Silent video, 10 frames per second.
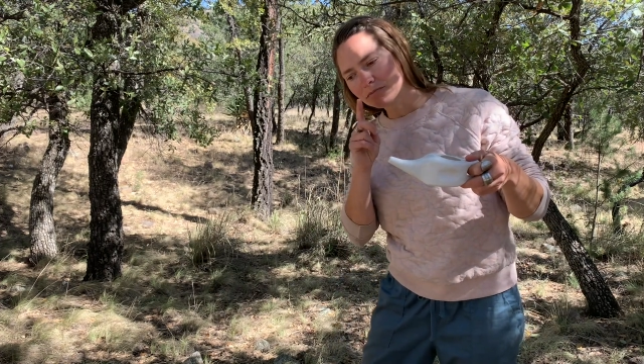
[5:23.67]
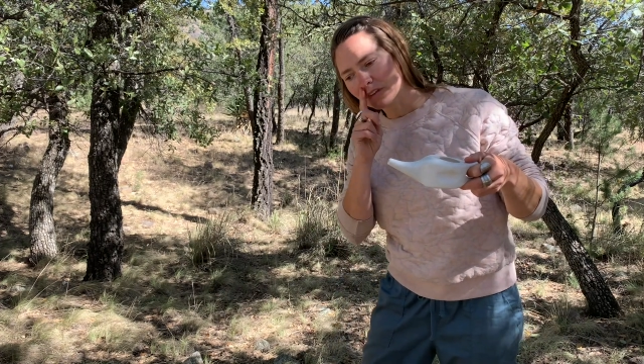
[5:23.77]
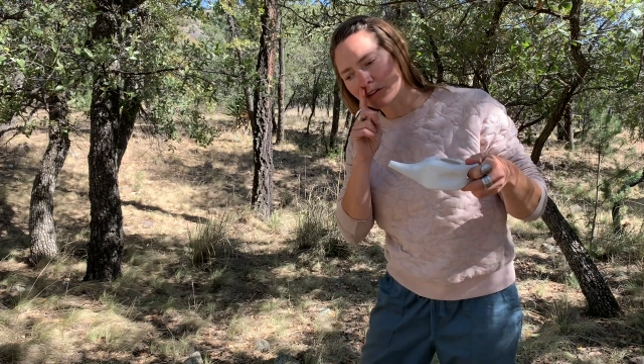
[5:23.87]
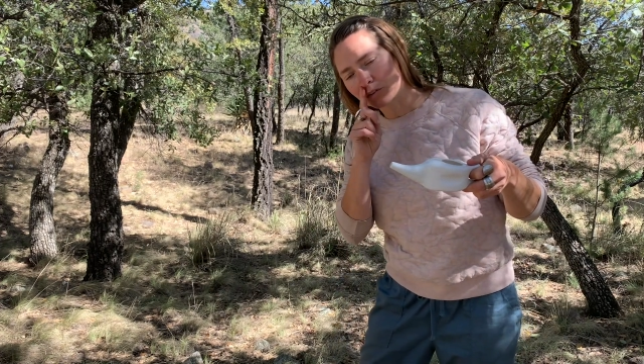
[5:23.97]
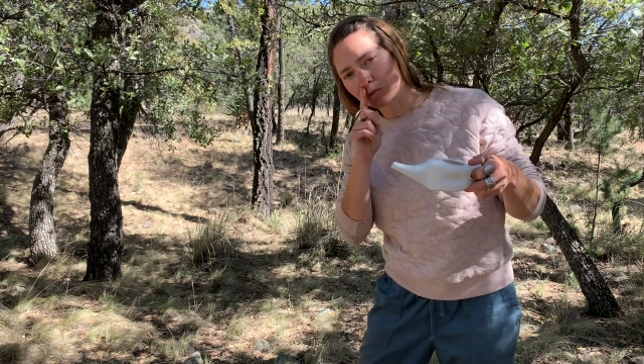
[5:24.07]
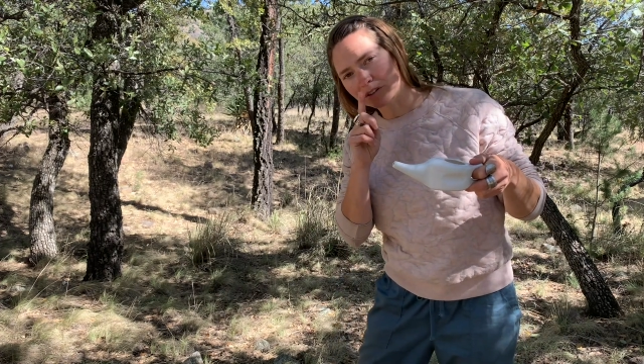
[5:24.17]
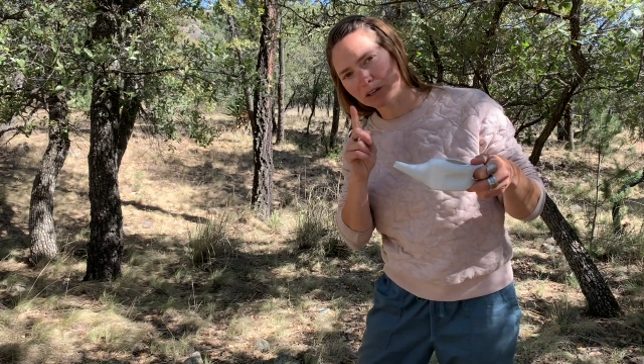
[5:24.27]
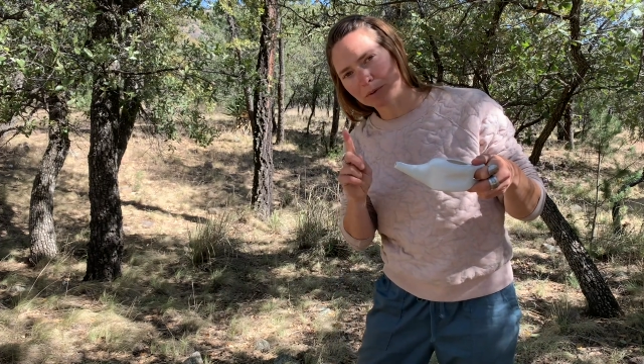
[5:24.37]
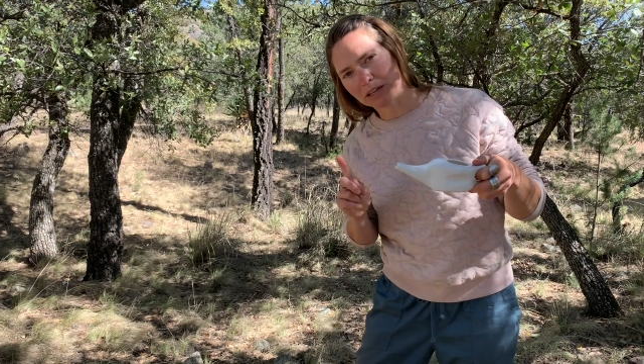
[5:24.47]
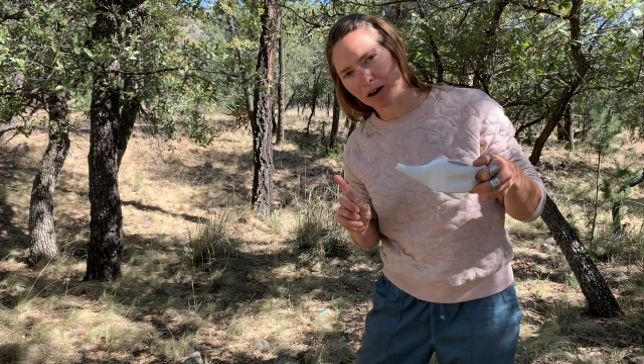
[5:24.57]
And so it's going to
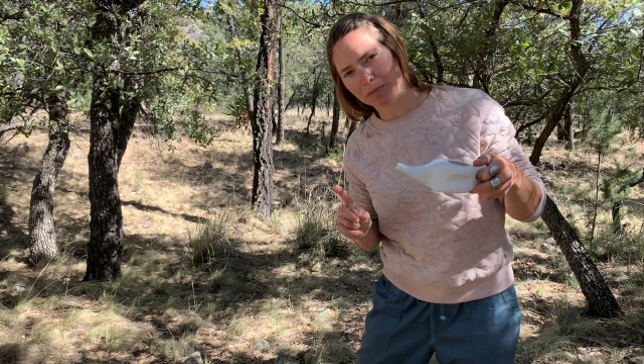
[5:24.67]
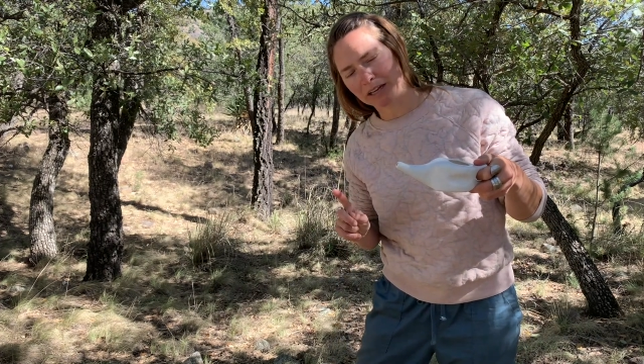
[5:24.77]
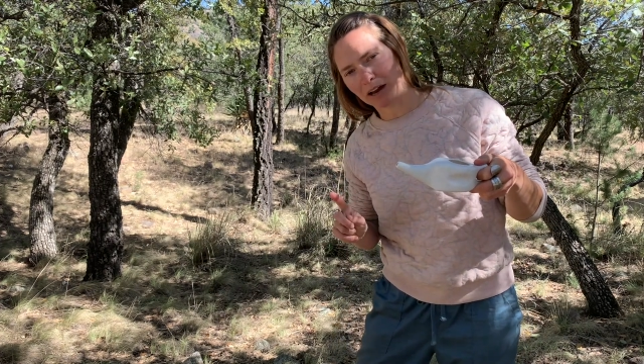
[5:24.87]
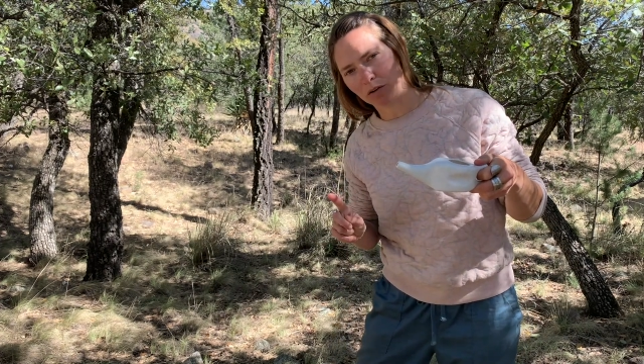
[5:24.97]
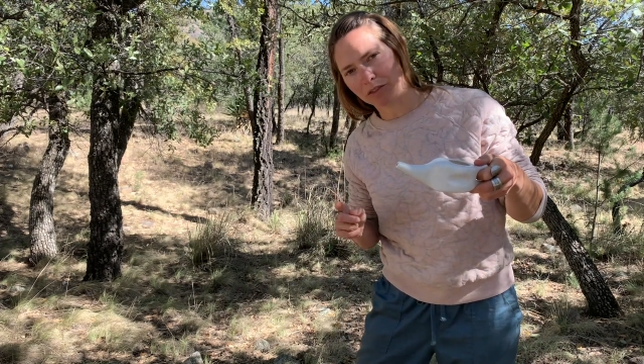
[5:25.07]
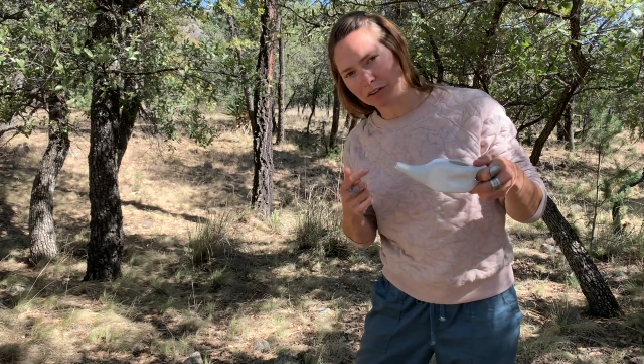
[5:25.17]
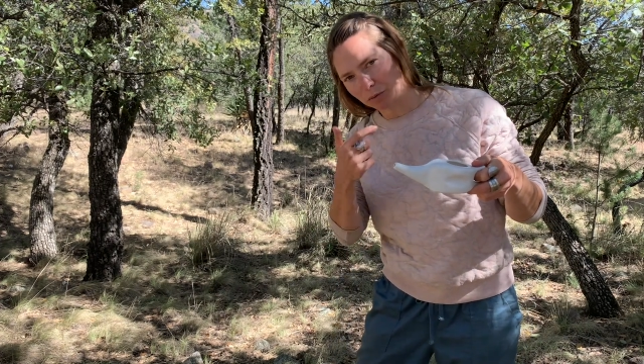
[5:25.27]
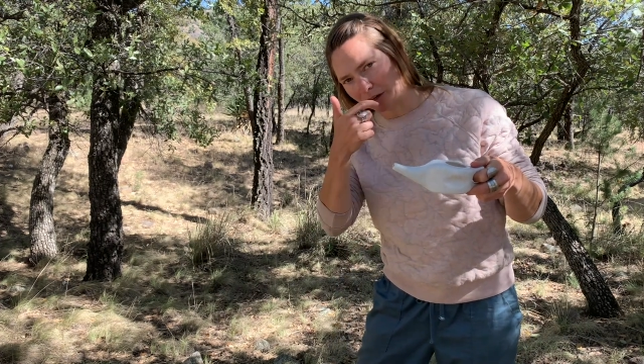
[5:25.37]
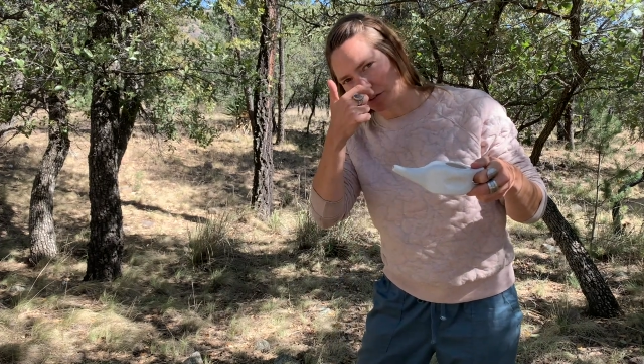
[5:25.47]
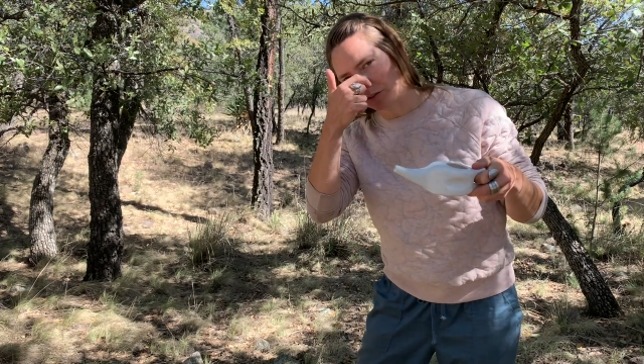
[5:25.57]
be coming out this way,
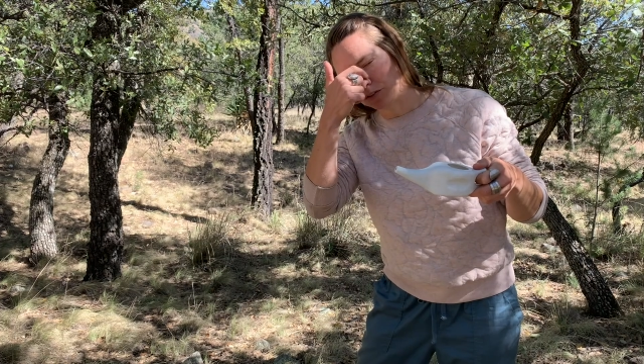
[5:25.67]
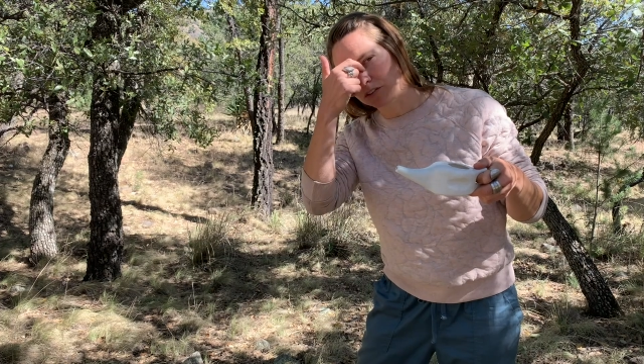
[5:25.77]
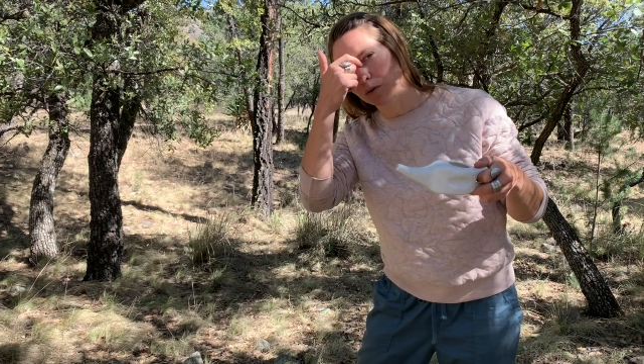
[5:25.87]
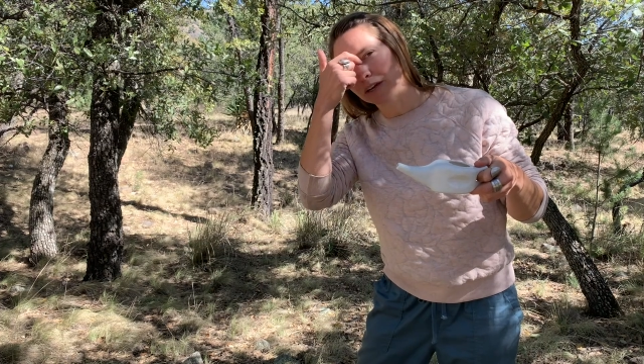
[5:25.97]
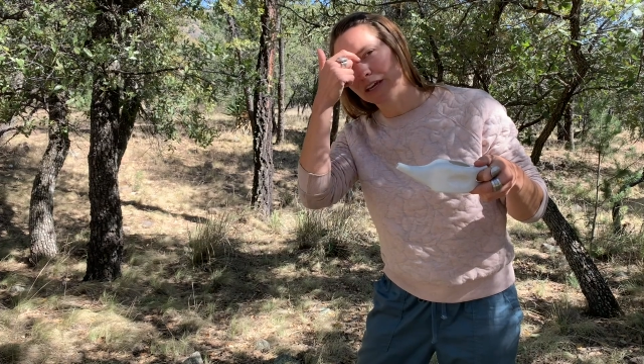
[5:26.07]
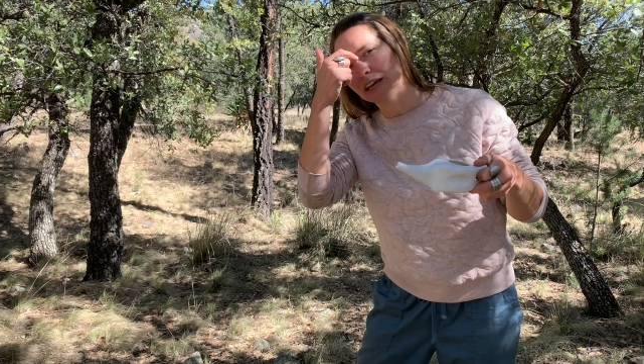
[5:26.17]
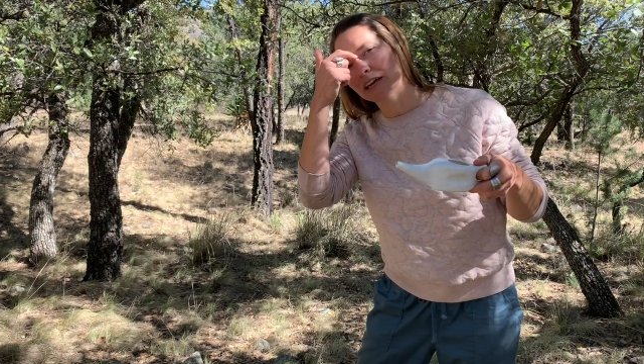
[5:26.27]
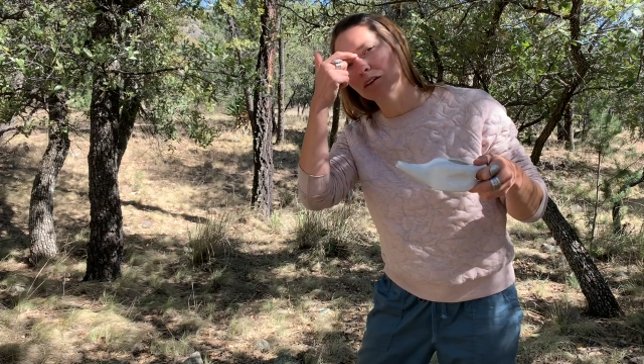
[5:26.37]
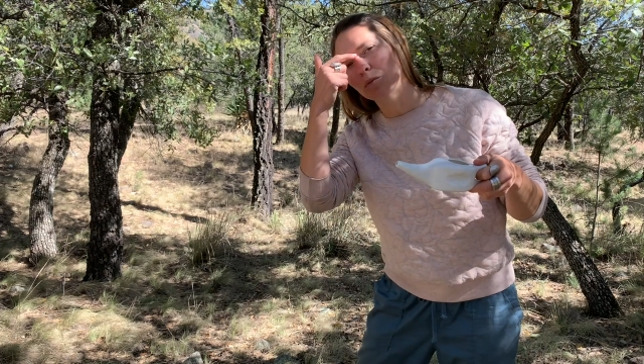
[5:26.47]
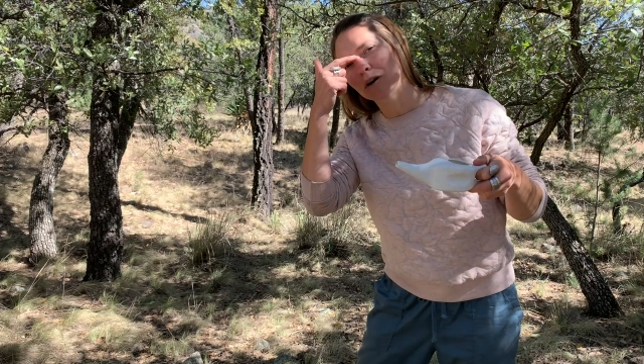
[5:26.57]
because so it's going
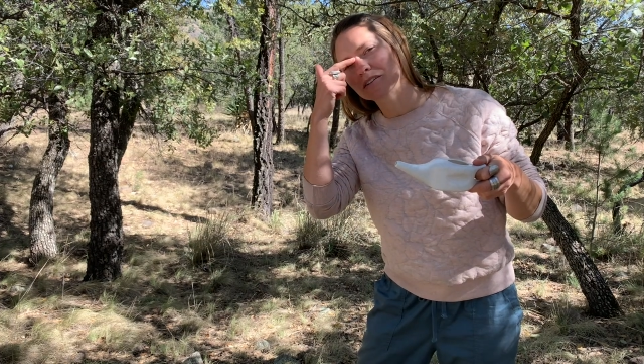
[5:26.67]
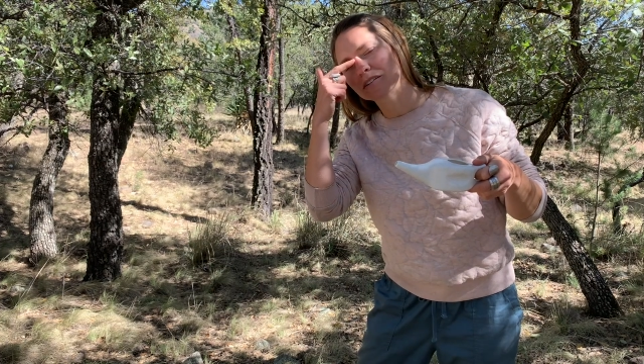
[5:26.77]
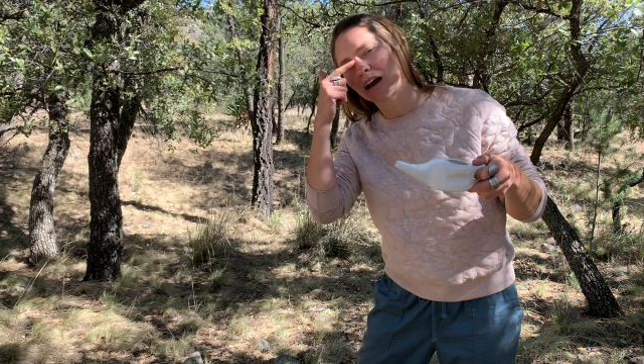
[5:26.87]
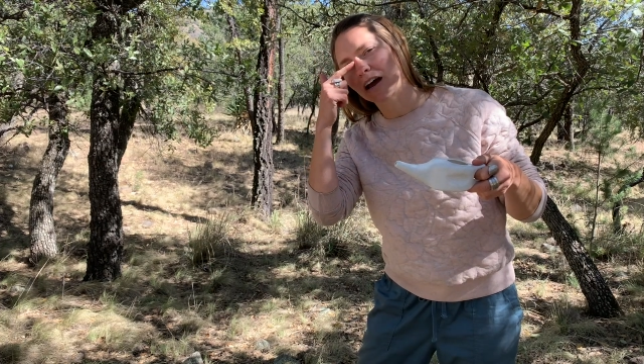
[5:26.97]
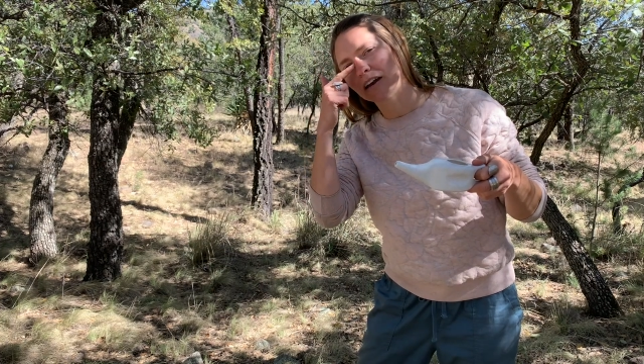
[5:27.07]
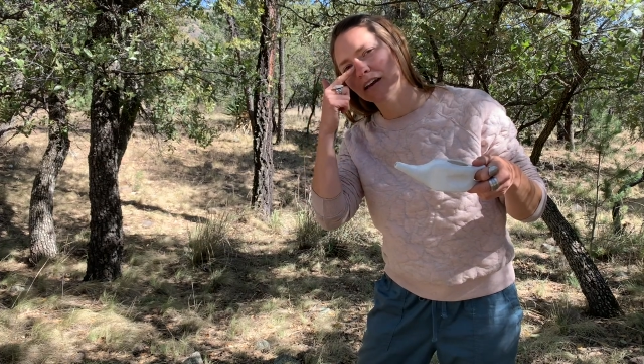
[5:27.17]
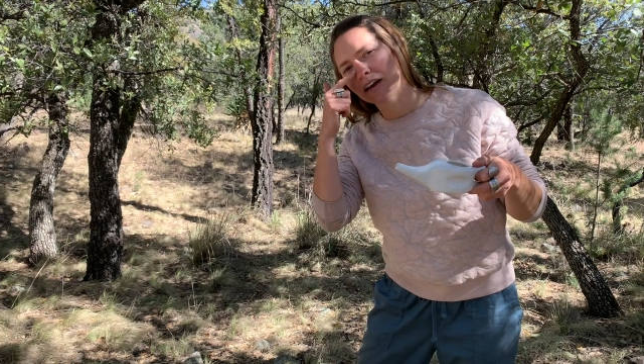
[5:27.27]
in one side